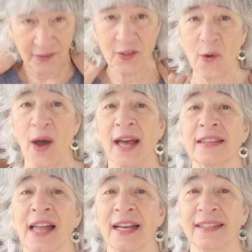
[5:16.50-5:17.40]
even though I
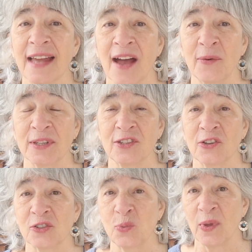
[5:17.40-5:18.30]
liked how it
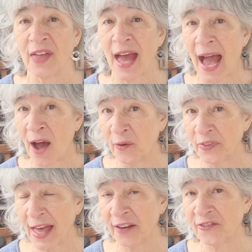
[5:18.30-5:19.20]
looked without
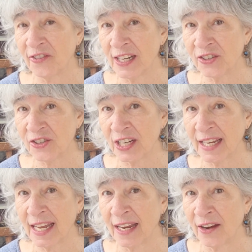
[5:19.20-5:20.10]
that finishing
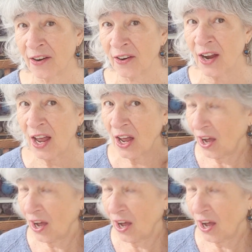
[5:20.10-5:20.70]
here,